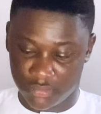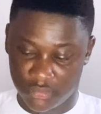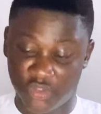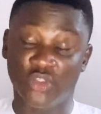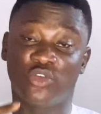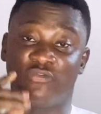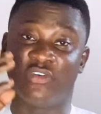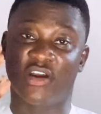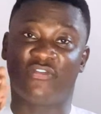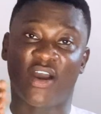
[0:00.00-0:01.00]
You need to
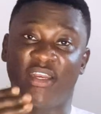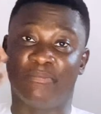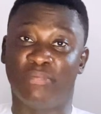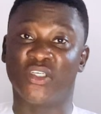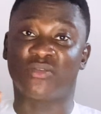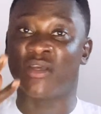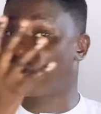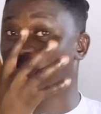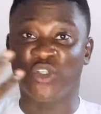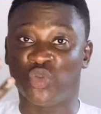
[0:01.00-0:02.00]
verify the placement
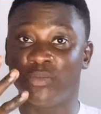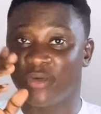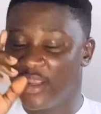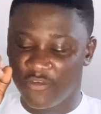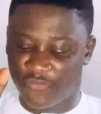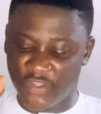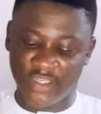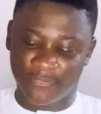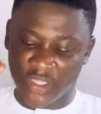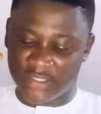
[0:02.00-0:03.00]
of the tube feeding.